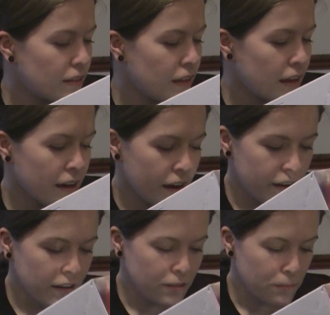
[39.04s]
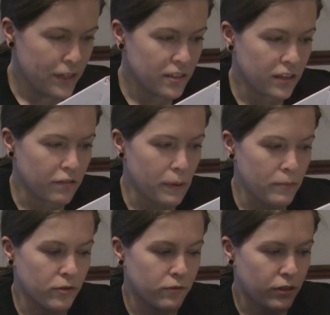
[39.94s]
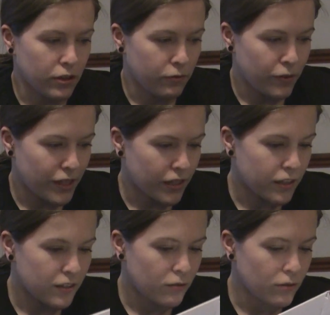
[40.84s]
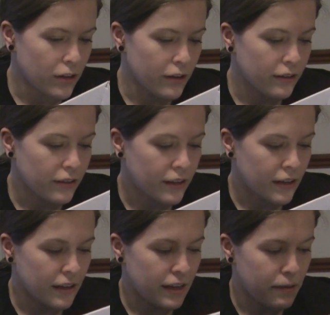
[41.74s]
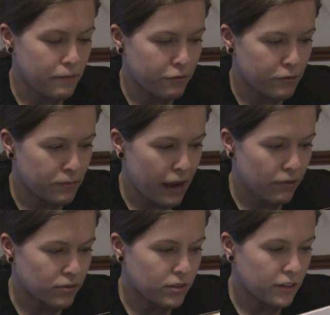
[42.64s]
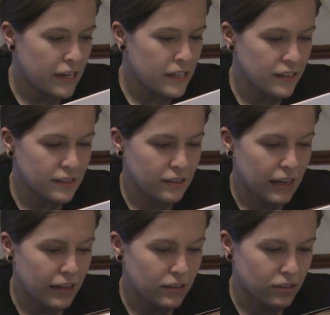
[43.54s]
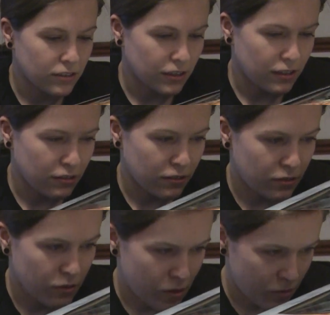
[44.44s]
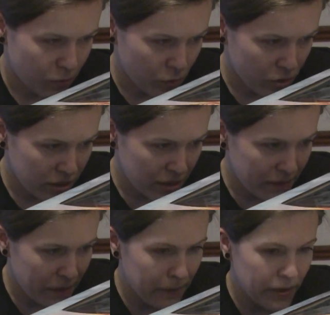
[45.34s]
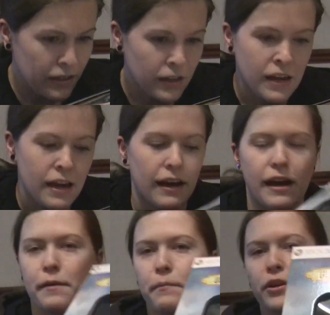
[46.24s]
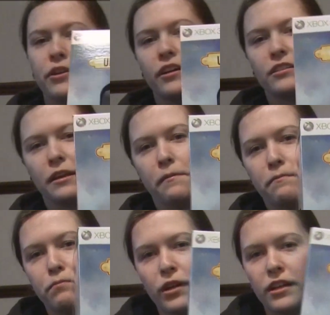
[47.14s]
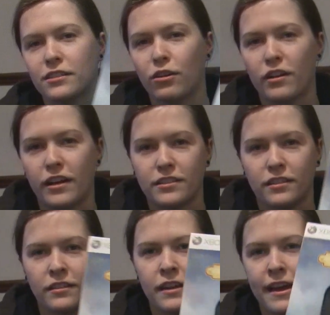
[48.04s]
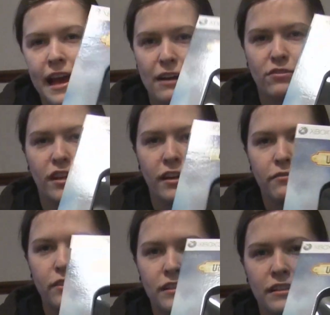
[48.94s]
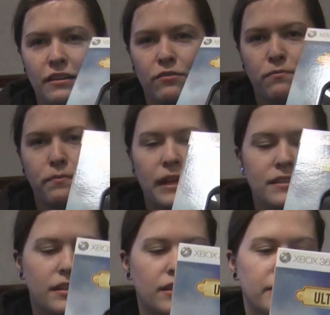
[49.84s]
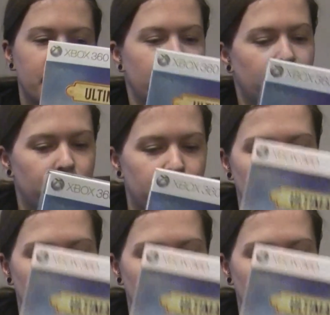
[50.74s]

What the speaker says: looked at pictures, I remember, of the figure, although looking at him from outside he doesn't look as good as I wanted, maybe, but who knows, it probably looks a lot nicer outside of this little plasticiness and everything.